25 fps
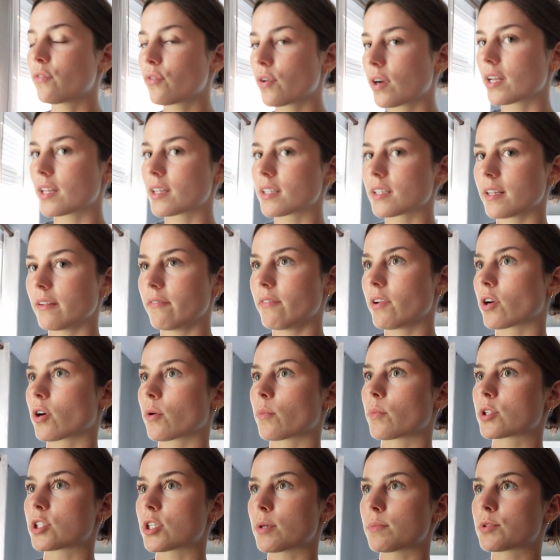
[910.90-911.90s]
one in the living room,
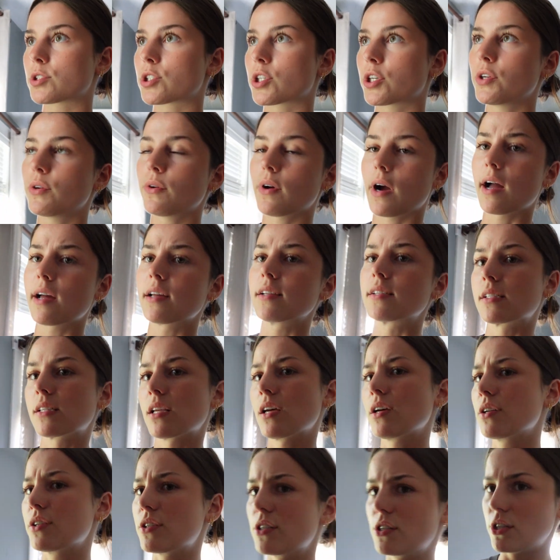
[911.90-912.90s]
which I'm sure you
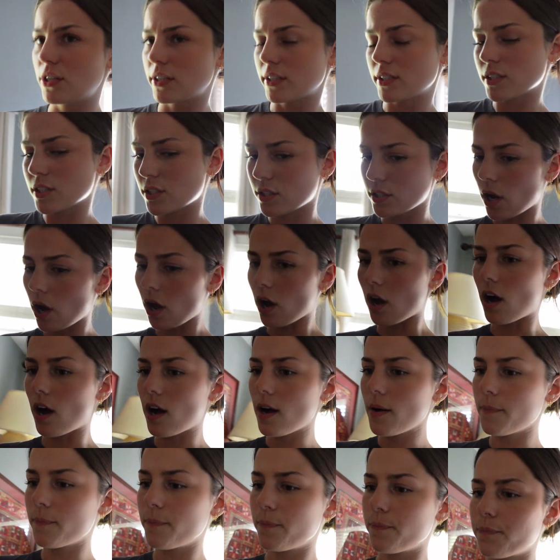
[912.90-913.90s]
guys just
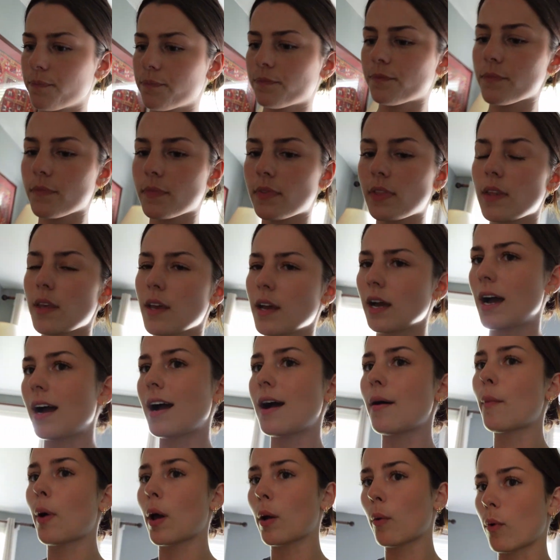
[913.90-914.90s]
saw.
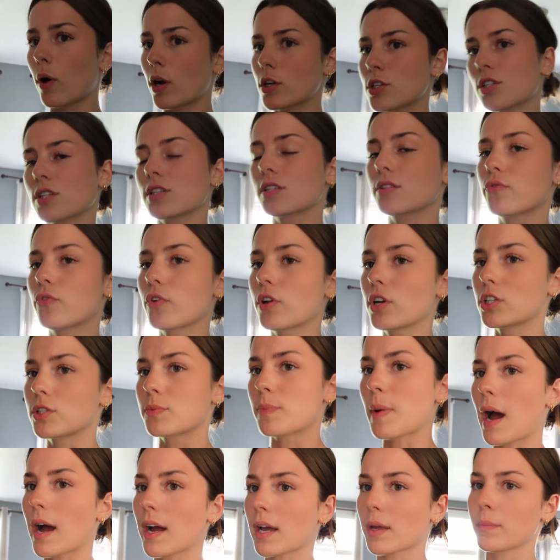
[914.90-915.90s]
I might watch this footage
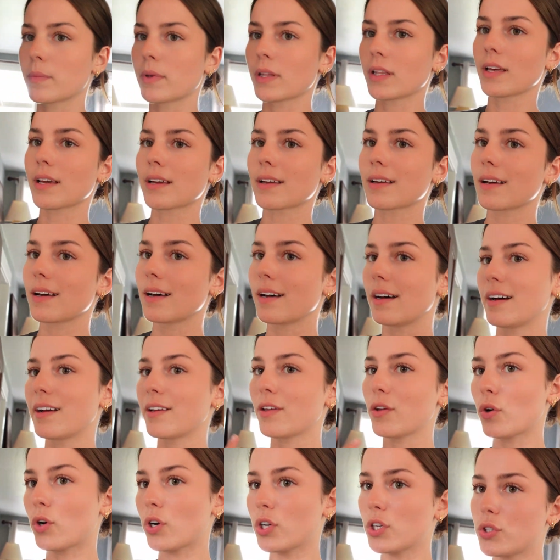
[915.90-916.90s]
back and be like,
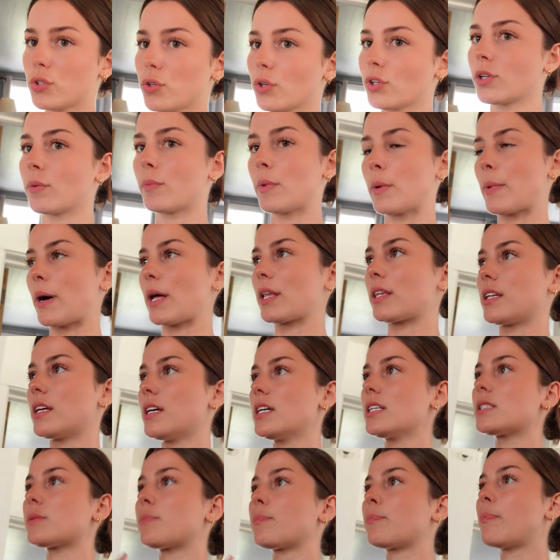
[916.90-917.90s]
you already told them about
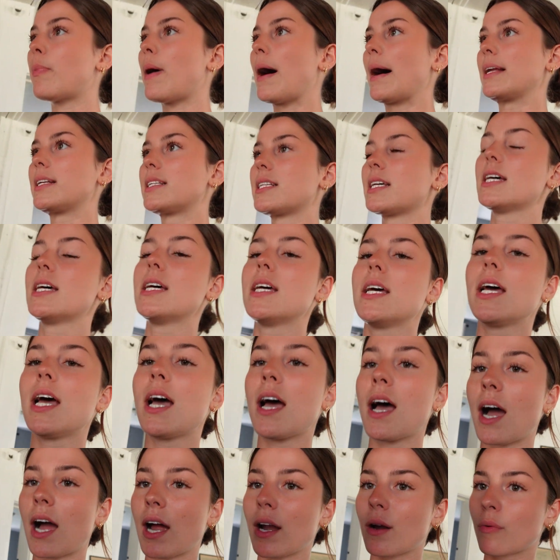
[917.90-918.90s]
this, but
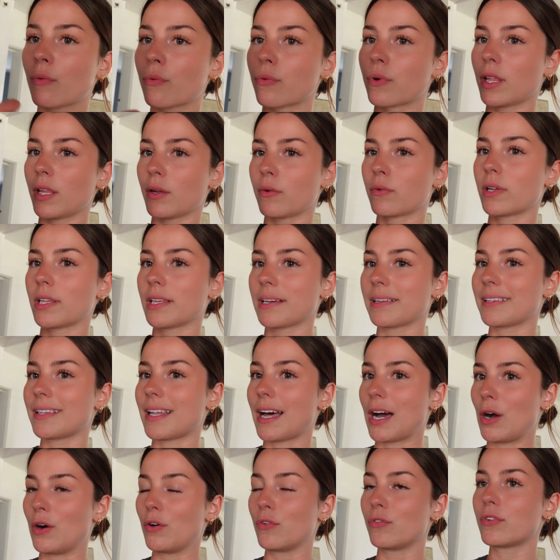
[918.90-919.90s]
I really, really
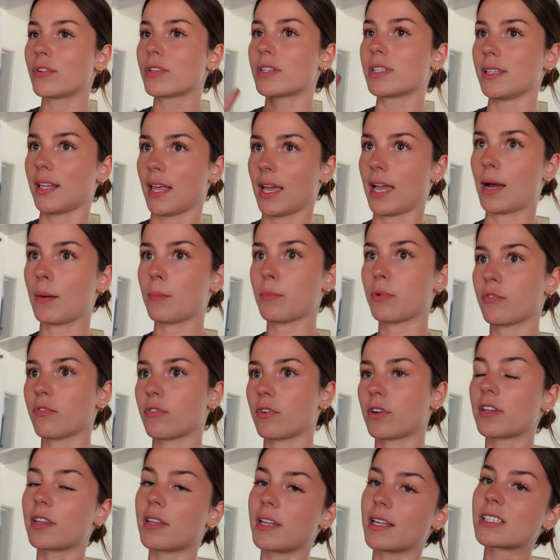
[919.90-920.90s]
love the lamp
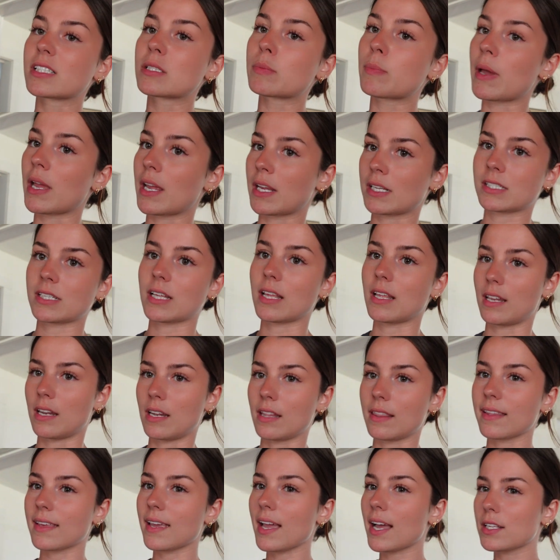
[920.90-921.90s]
for this space and
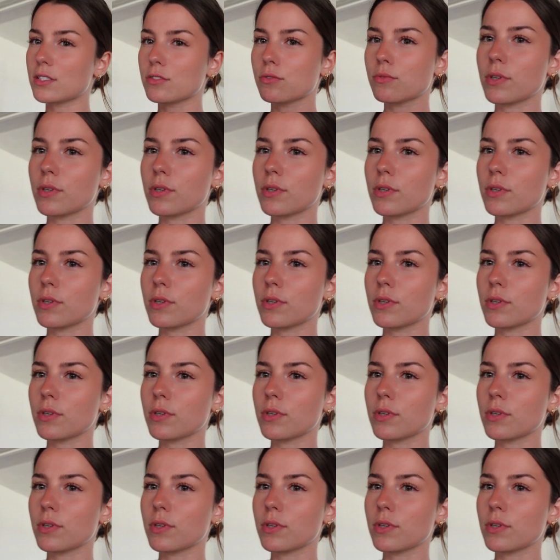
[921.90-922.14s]
in the guest